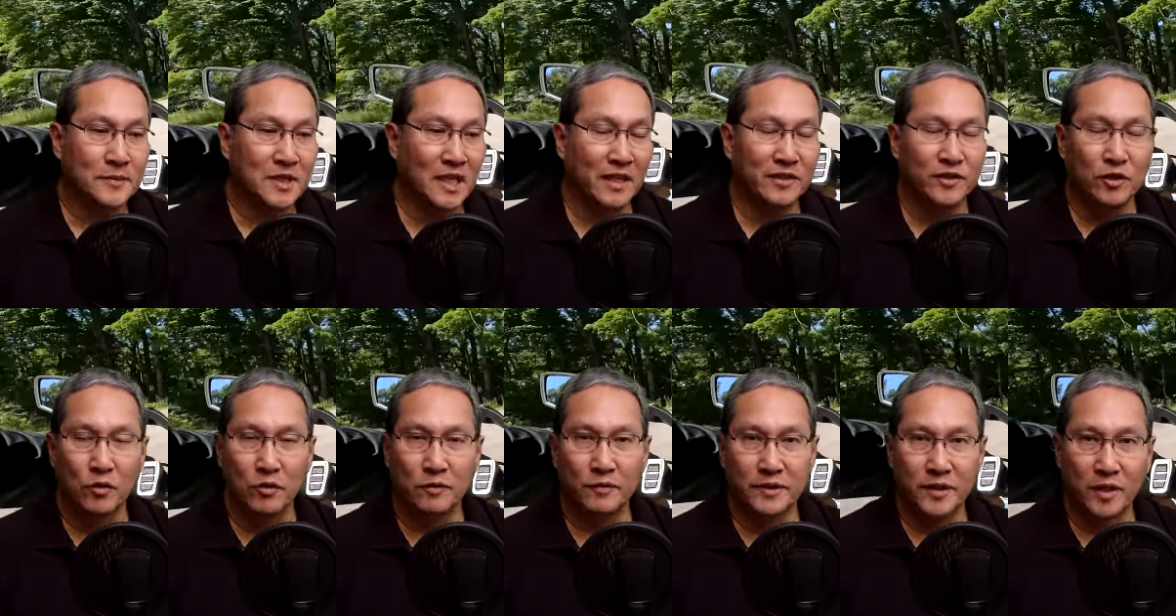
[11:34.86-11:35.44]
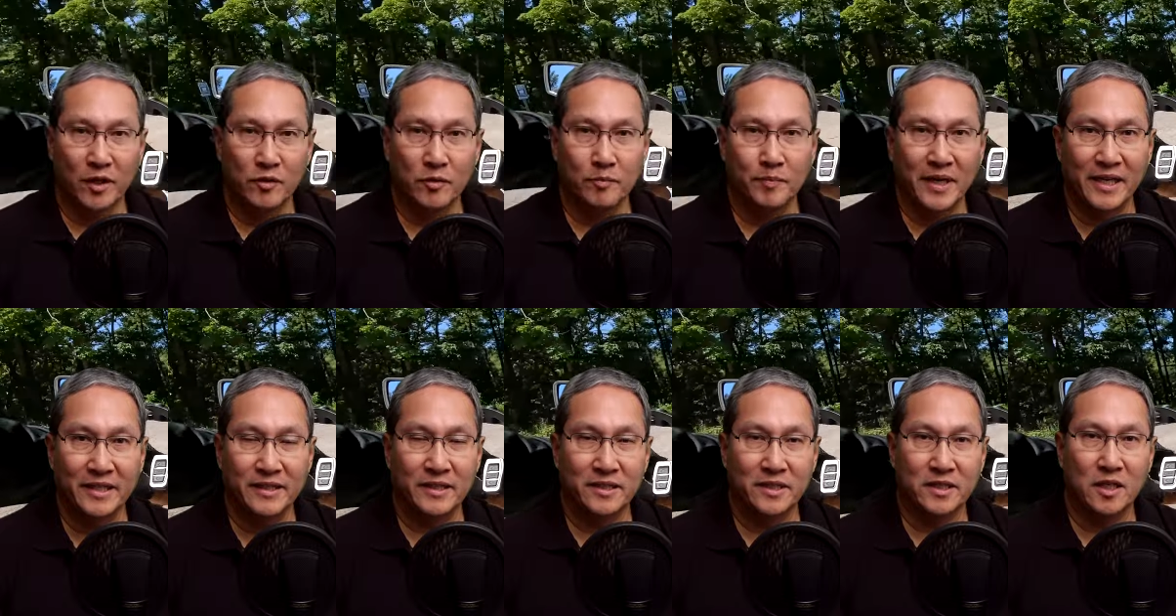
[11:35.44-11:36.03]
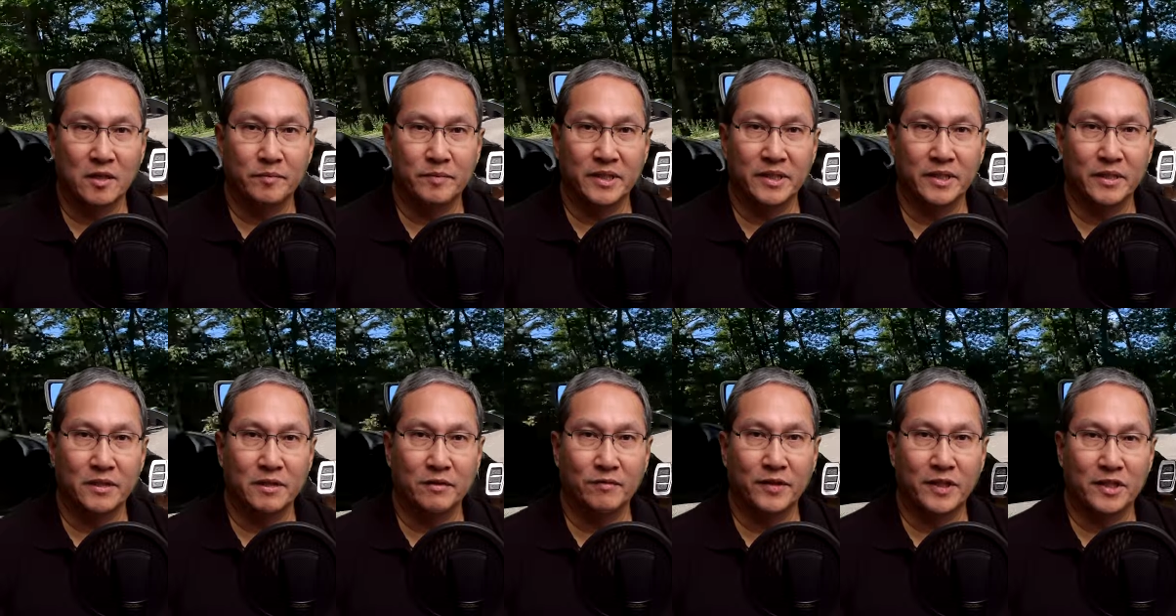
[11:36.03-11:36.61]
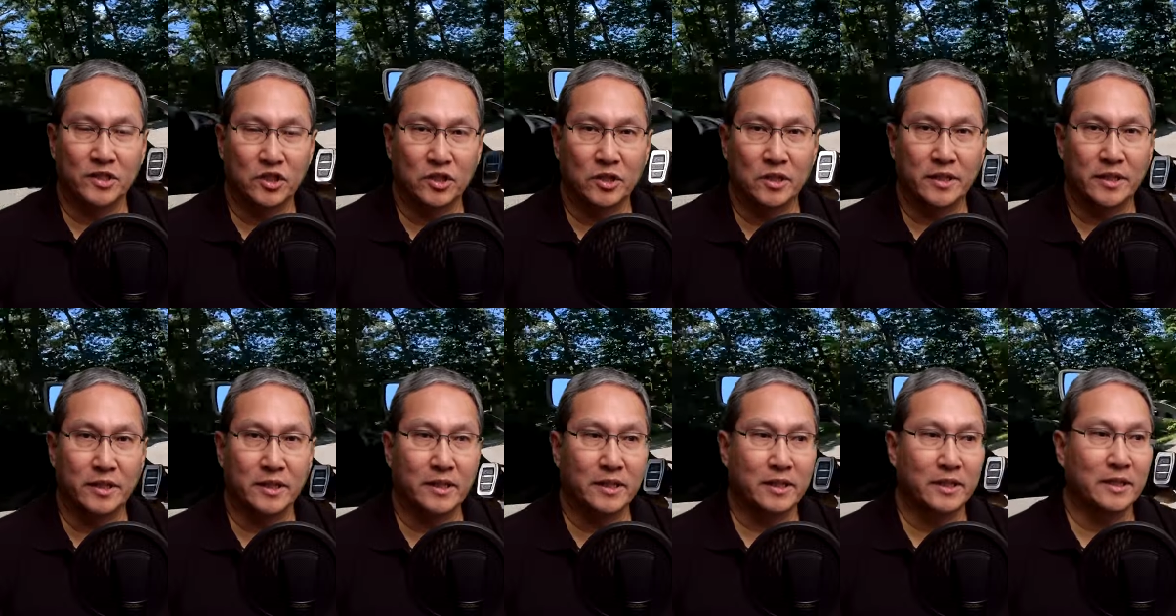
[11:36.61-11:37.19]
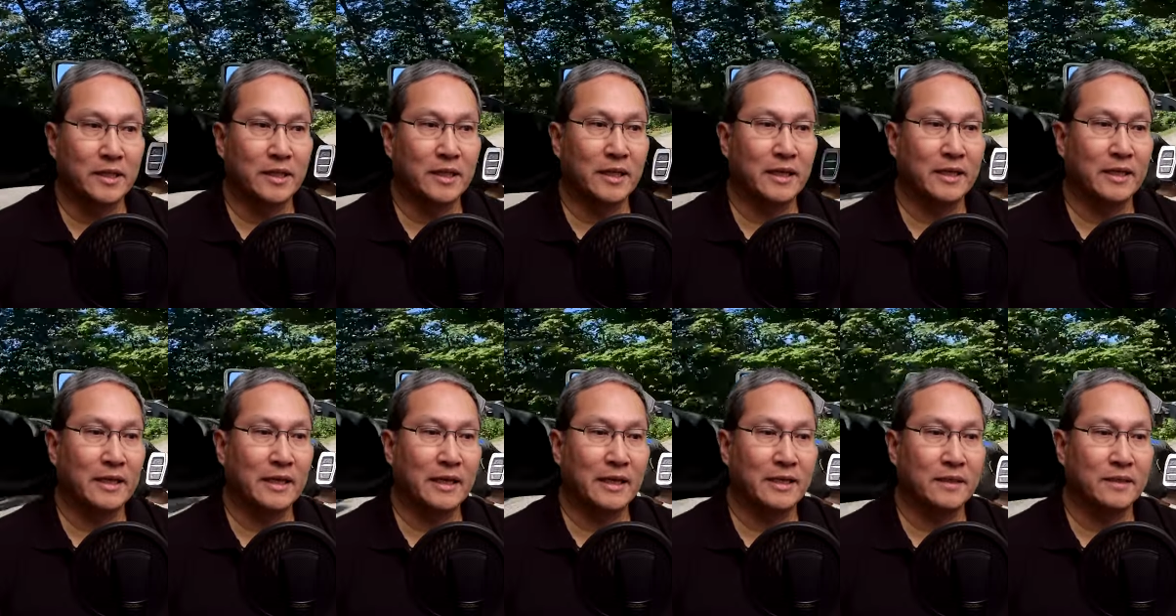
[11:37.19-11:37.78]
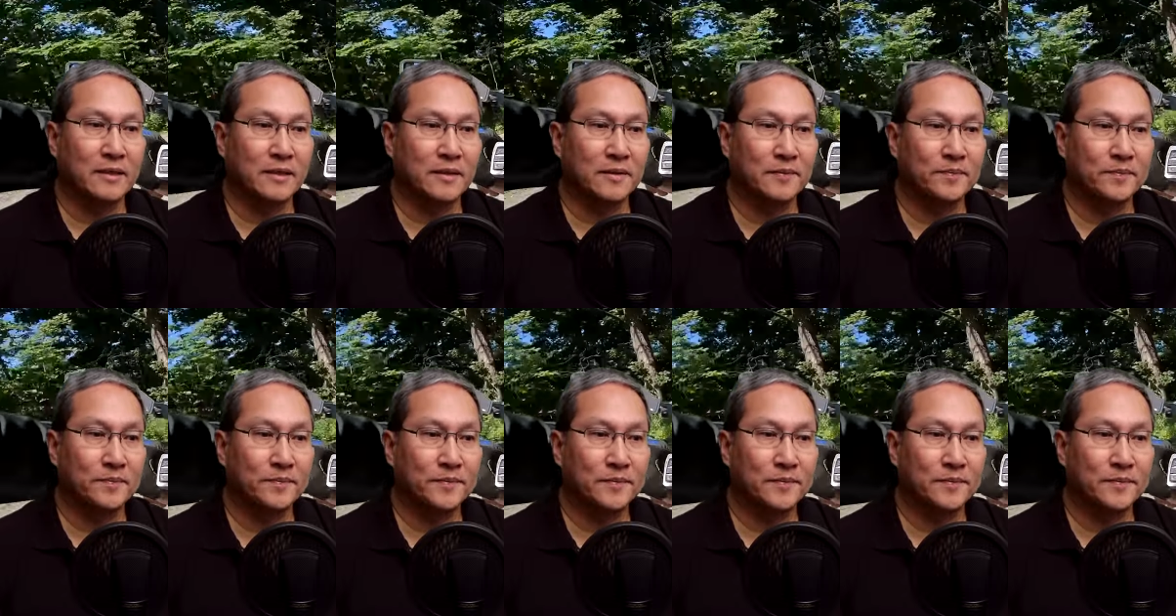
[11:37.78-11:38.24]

know of another bike that's coming in eventually, and I